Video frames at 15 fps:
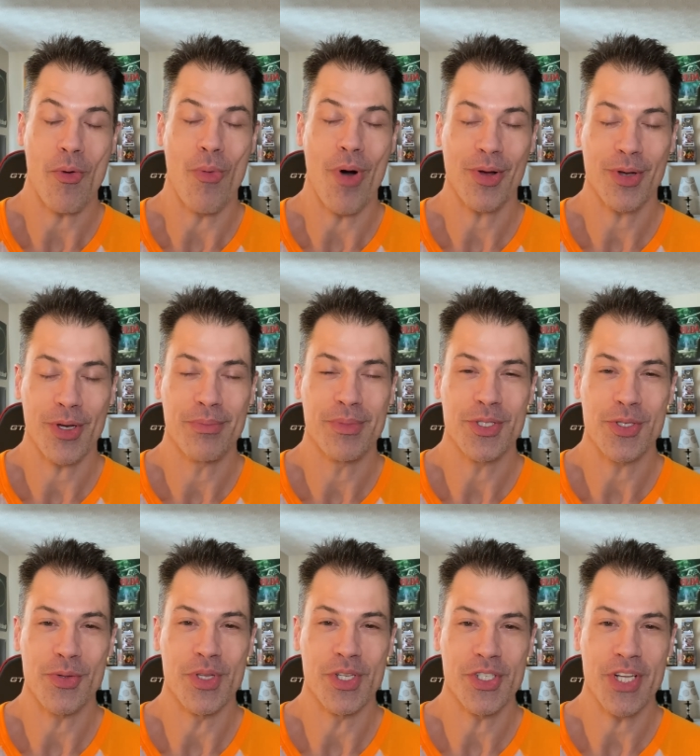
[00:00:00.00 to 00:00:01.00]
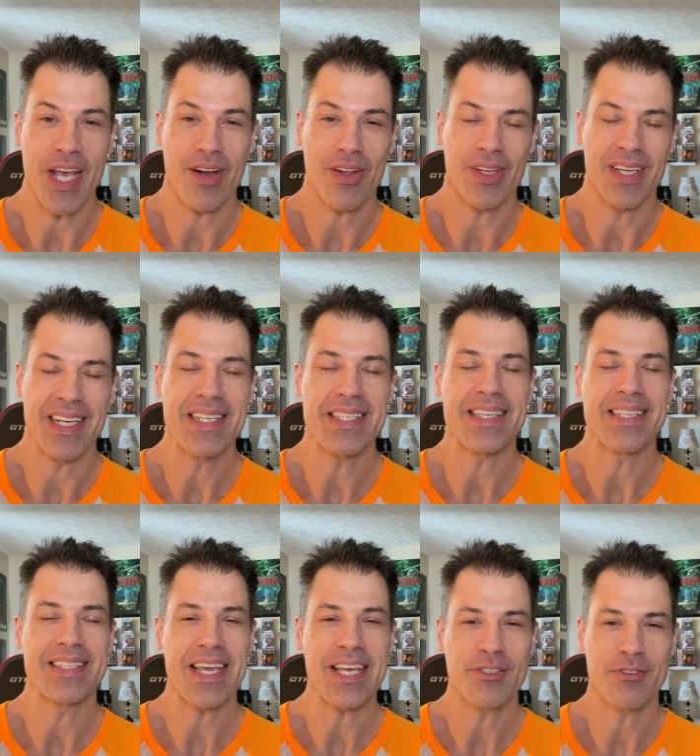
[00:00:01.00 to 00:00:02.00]
Welcome to the channel. And in
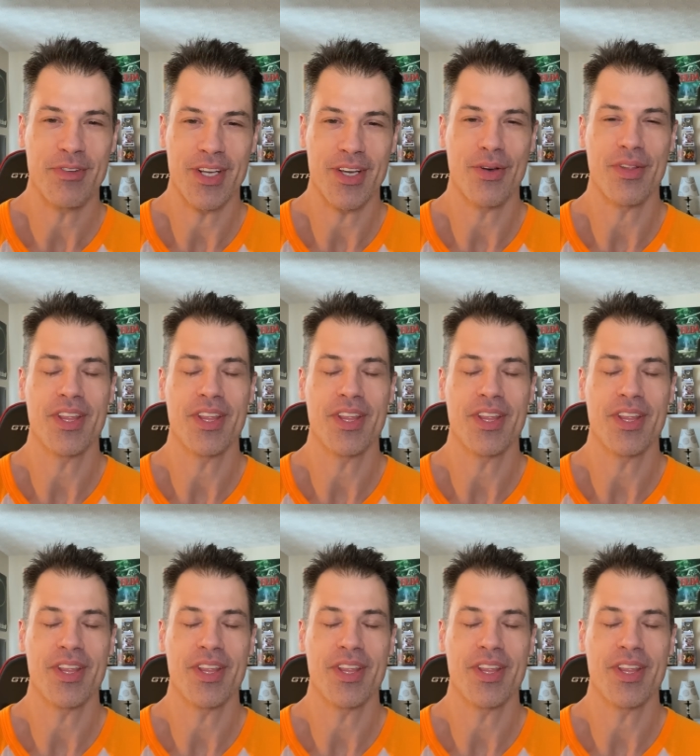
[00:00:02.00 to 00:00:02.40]
today's video,